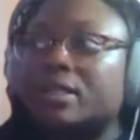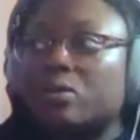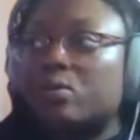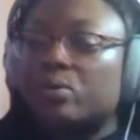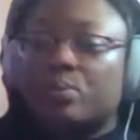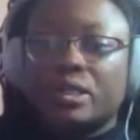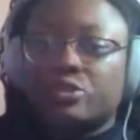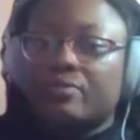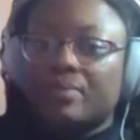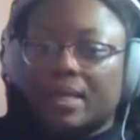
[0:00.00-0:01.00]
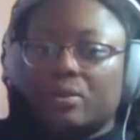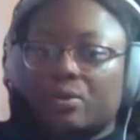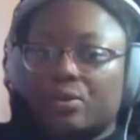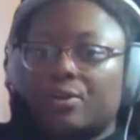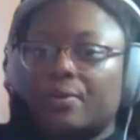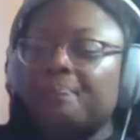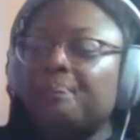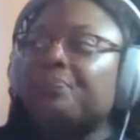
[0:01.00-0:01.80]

is the whole picture of my learner.